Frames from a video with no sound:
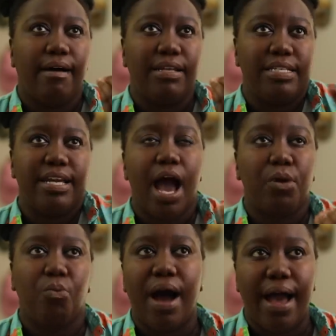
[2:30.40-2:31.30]
uh,
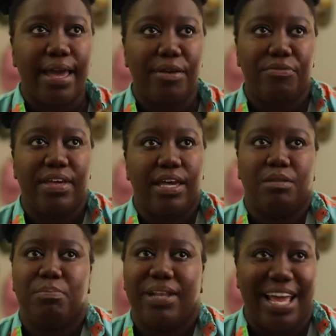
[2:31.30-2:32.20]
DIY
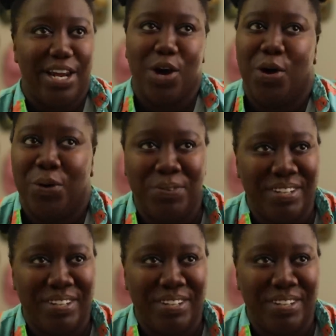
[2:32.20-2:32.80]
vegan Play-Doh.